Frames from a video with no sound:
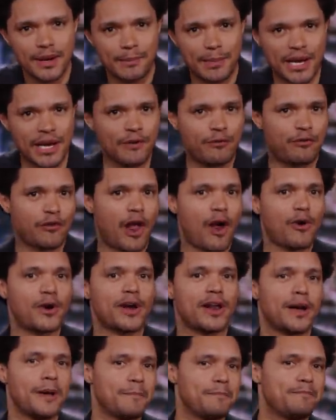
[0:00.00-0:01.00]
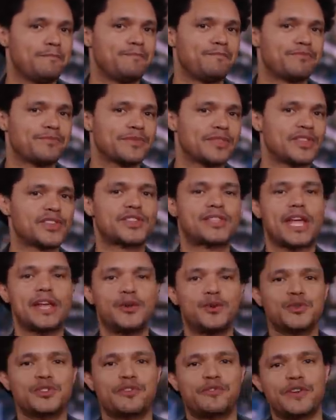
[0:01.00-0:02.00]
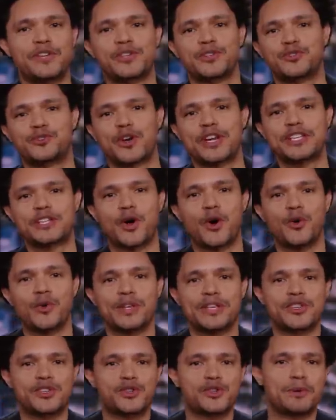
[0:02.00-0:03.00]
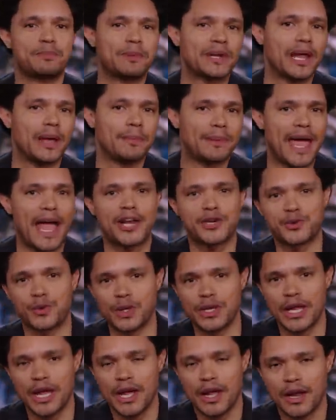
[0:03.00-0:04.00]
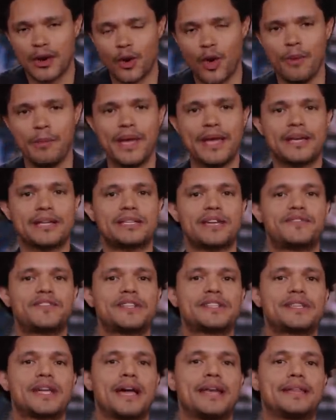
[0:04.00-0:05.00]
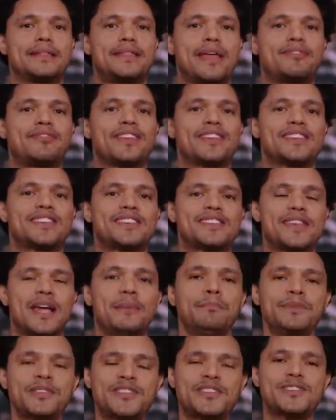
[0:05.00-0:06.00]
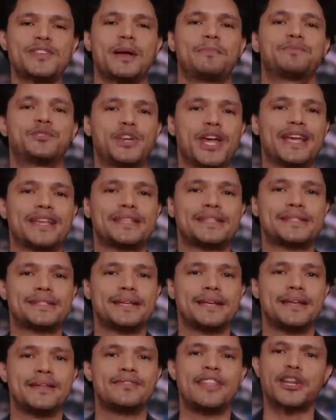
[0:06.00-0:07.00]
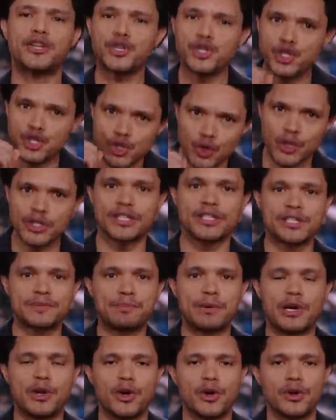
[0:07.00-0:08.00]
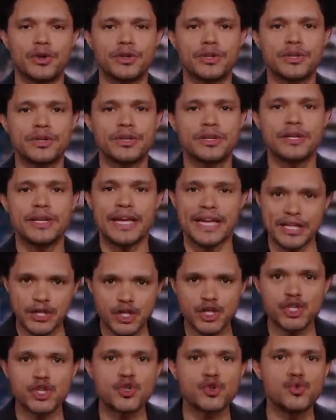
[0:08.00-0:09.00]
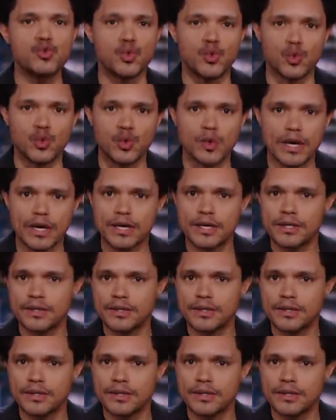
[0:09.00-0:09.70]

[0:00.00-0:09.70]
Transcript: But in Florida, the state whose official dress code is strip club casual, lawmakers have decided that there's some subjects that shouldn't be learned in school.